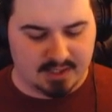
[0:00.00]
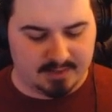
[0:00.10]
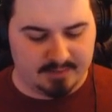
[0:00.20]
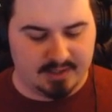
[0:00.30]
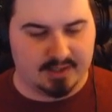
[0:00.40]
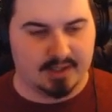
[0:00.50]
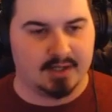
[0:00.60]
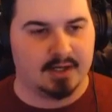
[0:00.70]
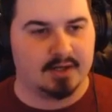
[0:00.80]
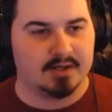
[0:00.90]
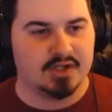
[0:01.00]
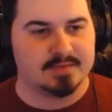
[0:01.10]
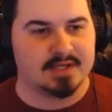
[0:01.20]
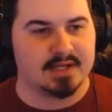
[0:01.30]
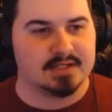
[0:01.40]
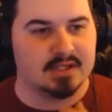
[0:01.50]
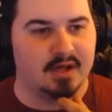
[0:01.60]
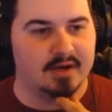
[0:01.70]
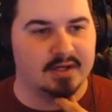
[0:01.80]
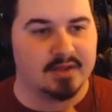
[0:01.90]
How many gems can I
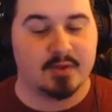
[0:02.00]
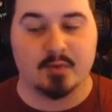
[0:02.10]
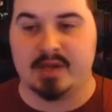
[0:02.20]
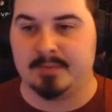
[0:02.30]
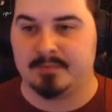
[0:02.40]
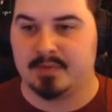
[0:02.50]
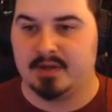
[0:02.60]
slot in? 3.